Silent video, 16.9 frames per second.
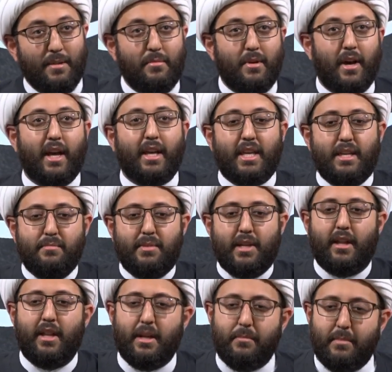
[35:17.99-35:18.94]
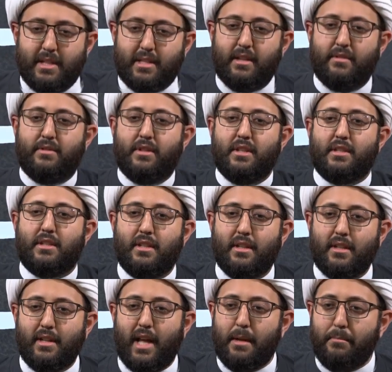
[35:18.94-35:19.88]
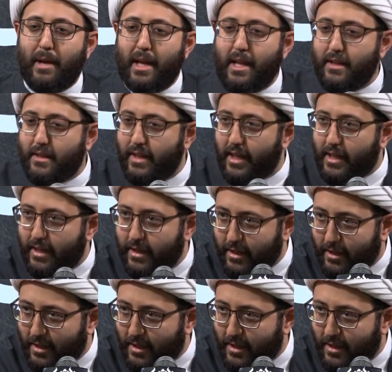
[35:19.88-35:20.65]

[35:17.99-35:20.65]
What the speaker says: I keep telling myself this. Not by dhikr.